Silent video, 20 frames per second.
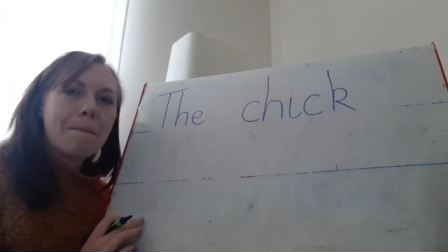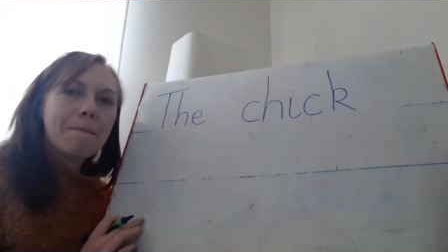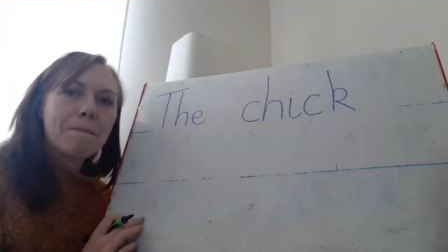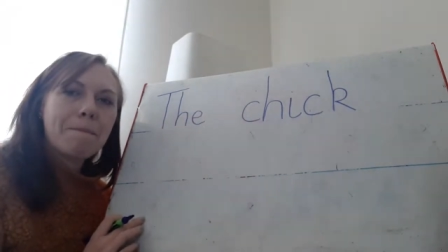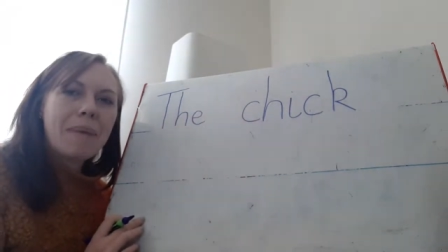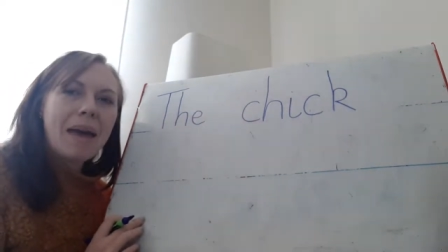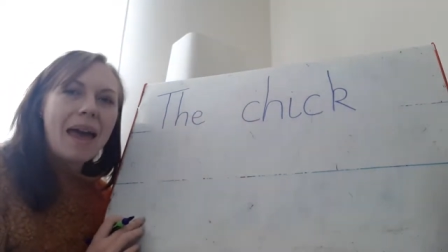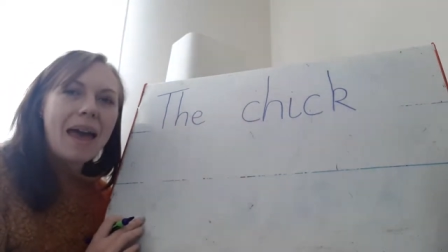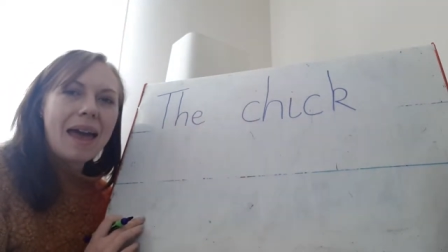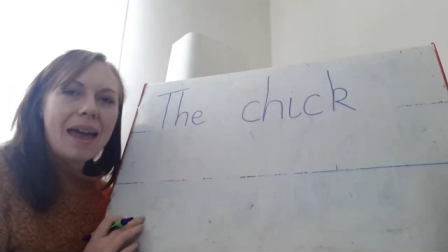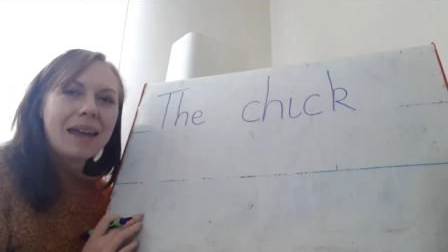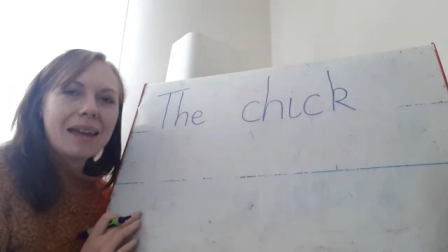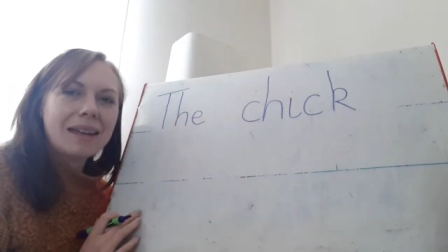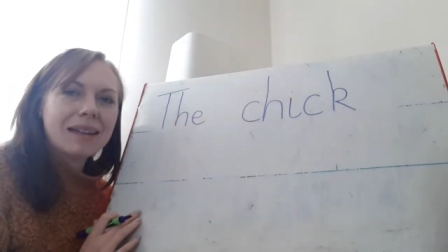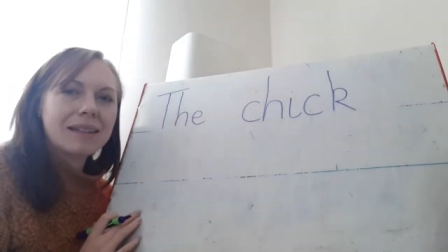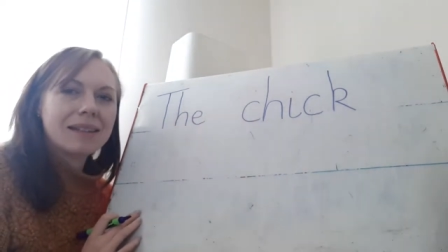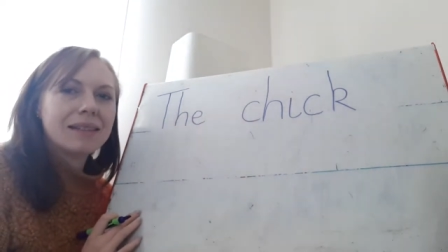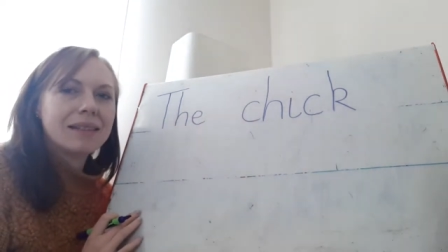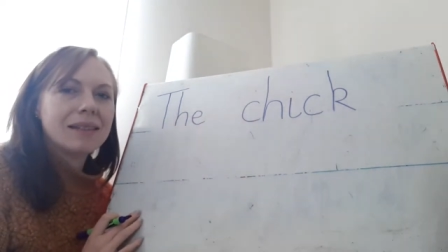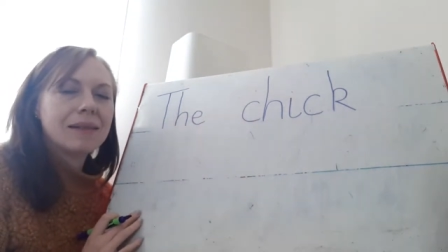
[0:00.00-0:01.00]

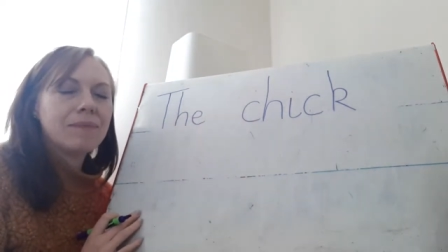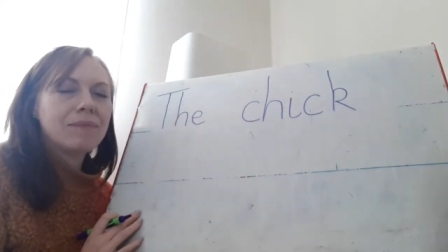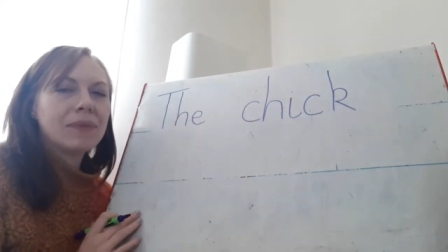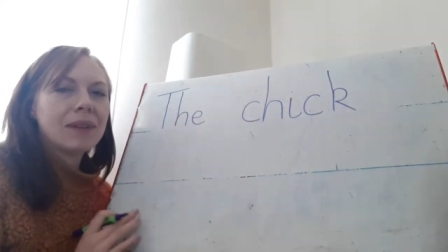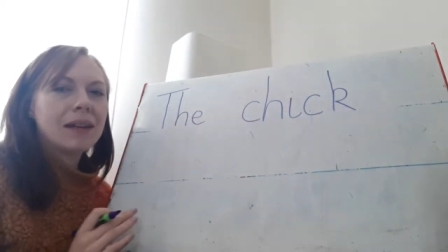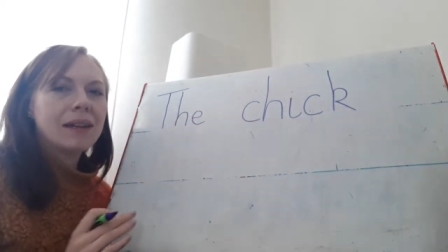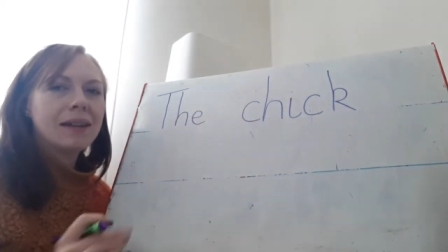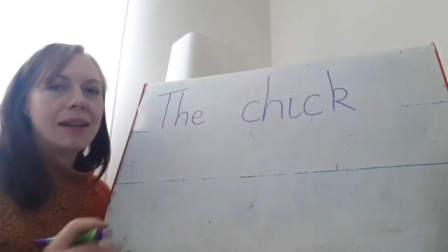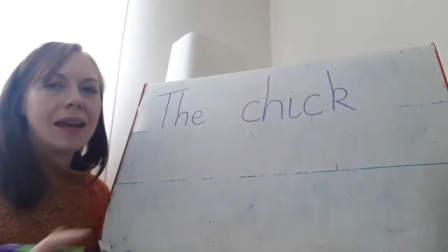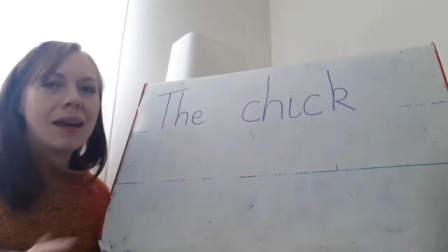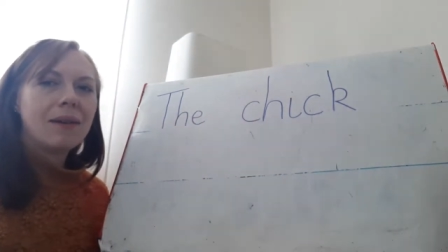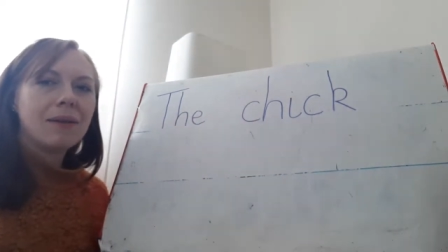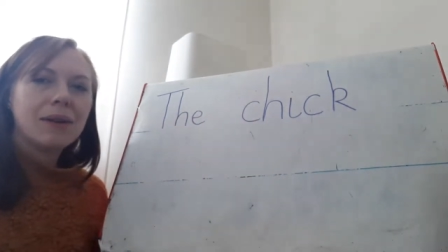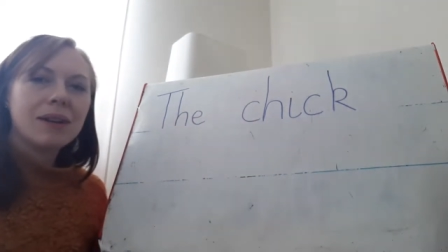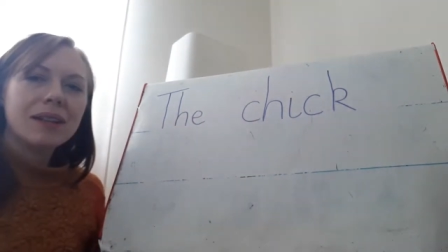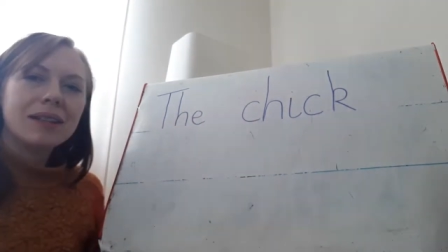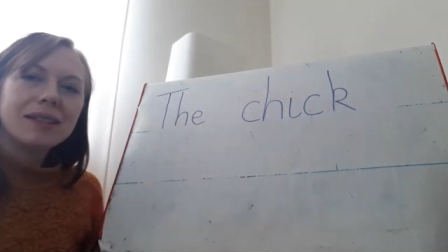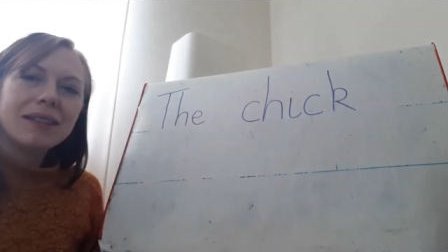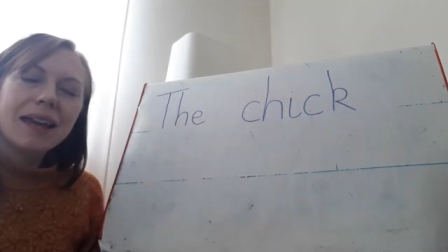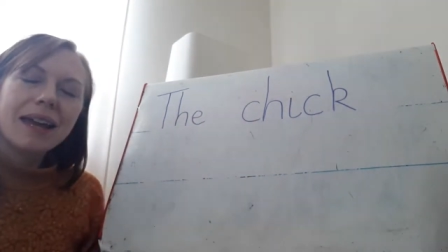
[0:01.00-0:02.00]
pecks. Now I'm
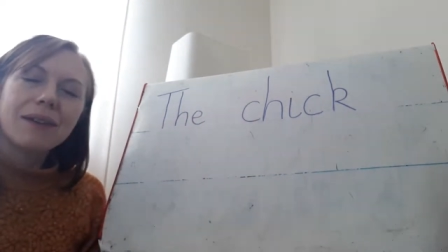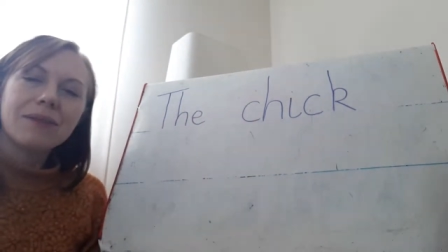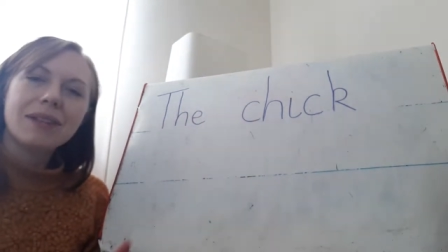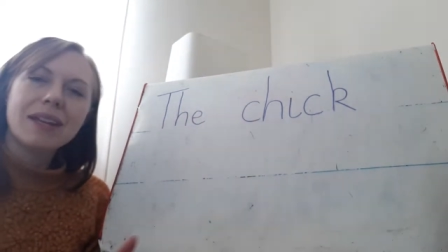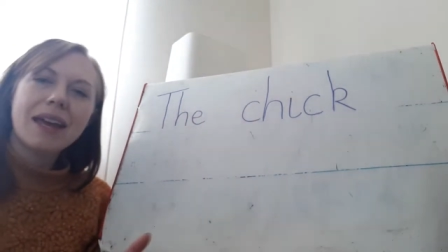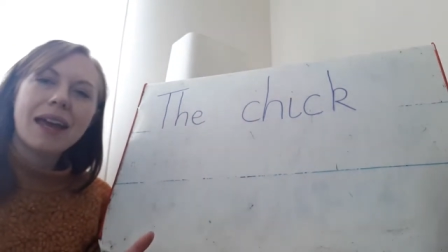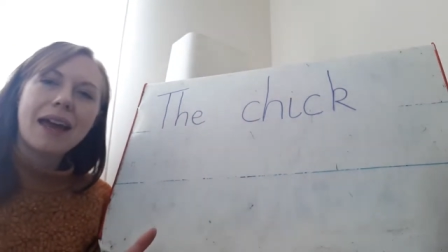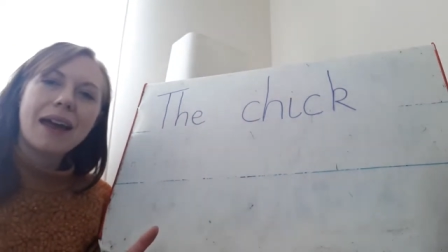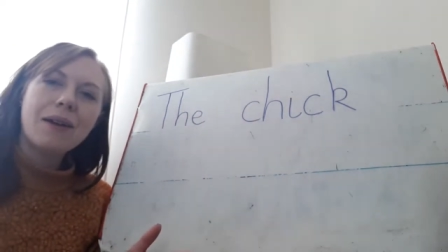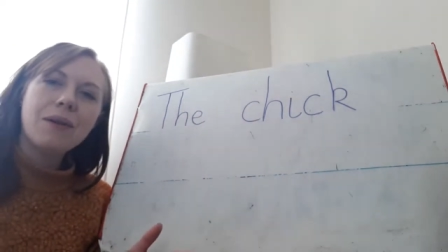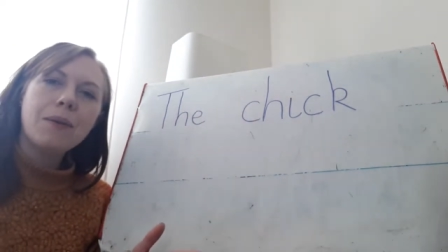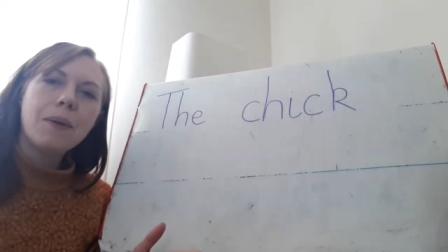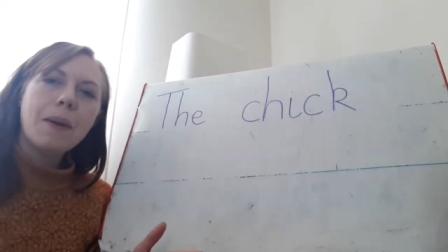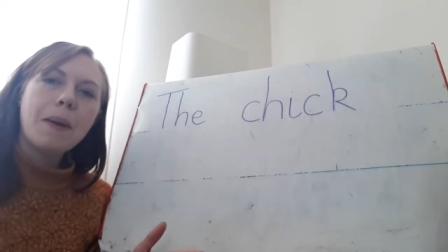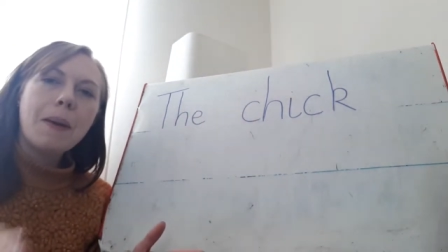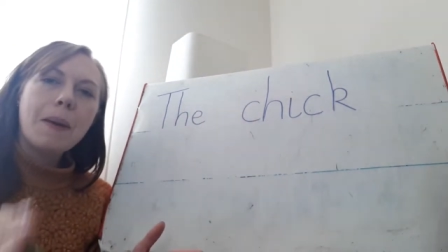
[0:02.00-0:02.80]
going to sound it out.